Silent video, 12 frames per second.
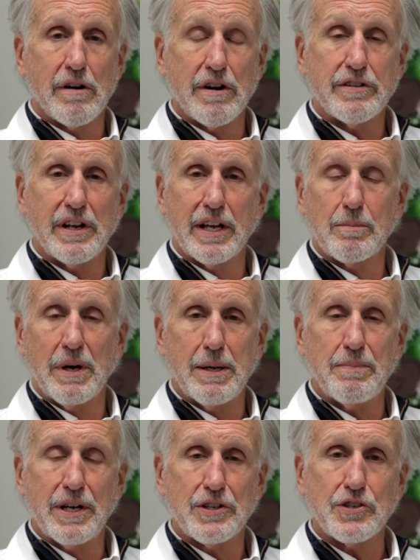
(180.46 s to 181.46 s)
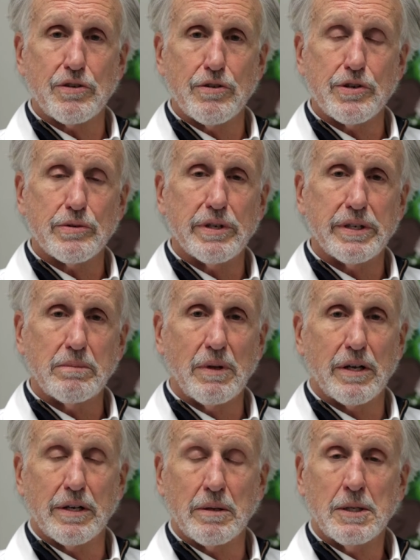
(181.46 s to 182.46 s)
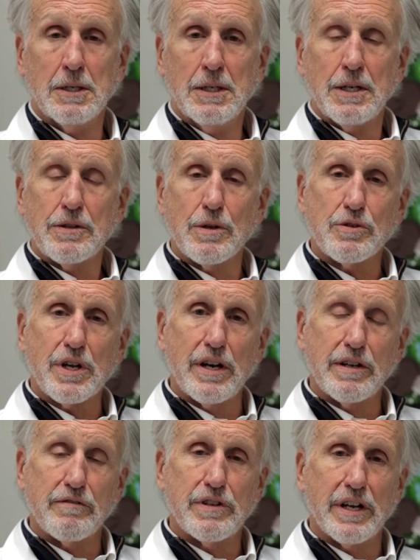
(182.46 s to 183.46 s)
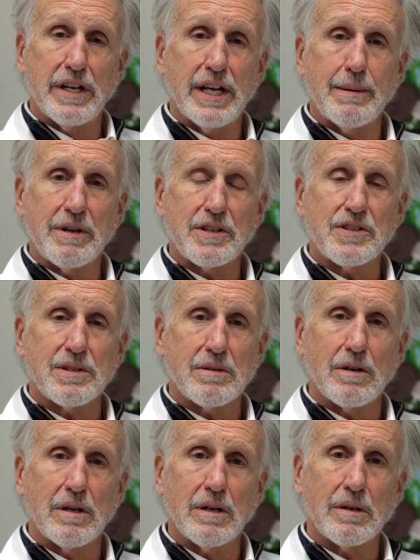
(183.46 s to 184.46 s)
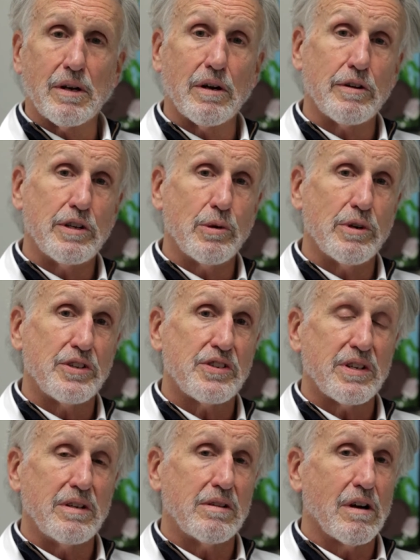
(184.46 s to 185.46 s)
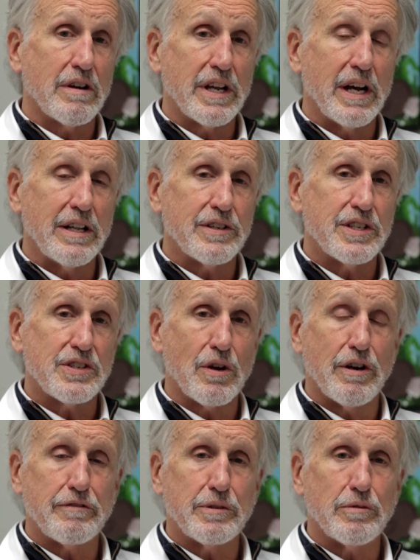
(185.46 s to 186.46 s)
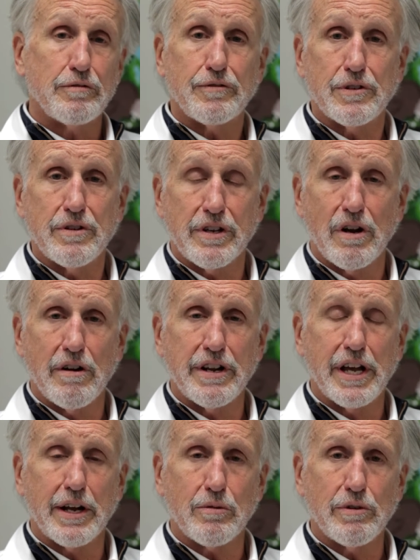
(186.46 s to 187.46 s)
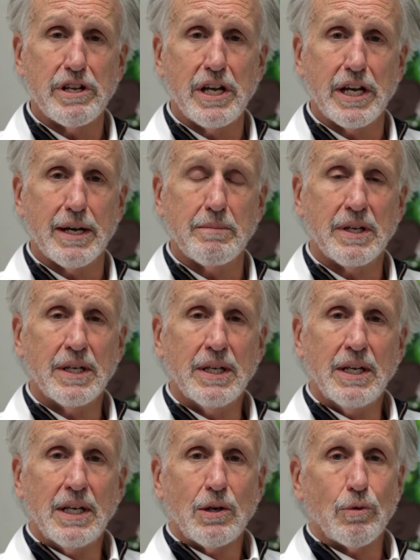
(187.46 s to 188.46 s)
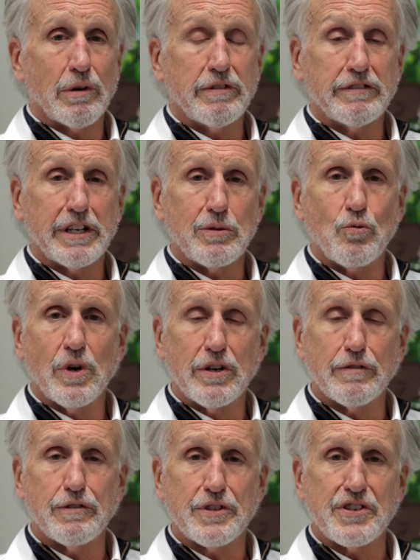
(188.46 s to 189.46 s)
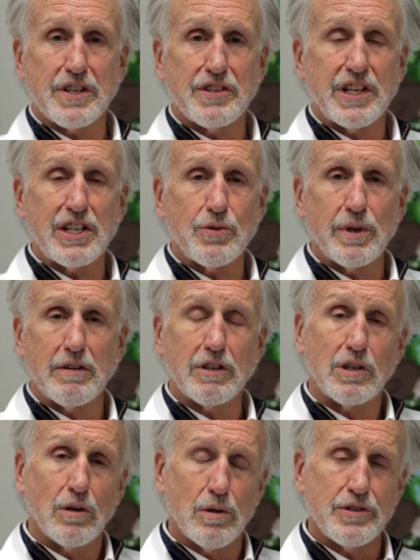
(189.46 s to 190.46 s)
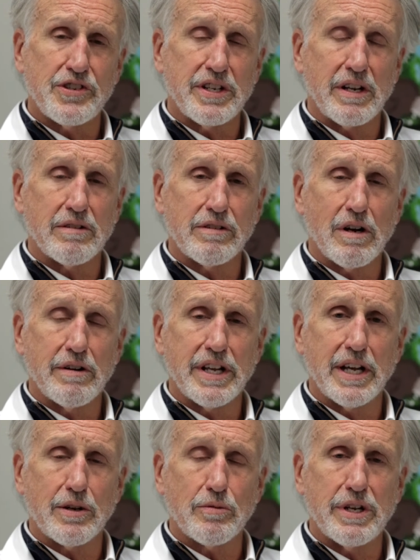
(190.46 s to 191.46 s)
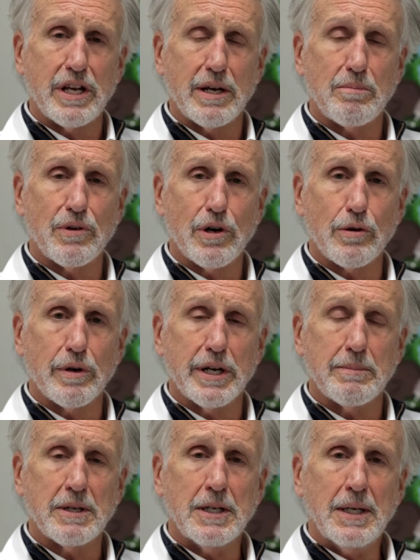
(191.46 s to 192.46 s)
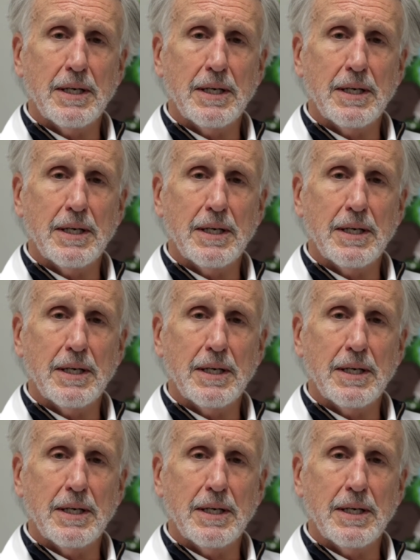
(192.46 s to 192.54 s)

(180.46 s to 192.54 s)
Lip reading: a heart attack, bypass surgery, those kind of dynamics, our UNC cardiologists often refer to cardiac rehab, where we've had wonderful success. We have a gold standard cardiac rehab program.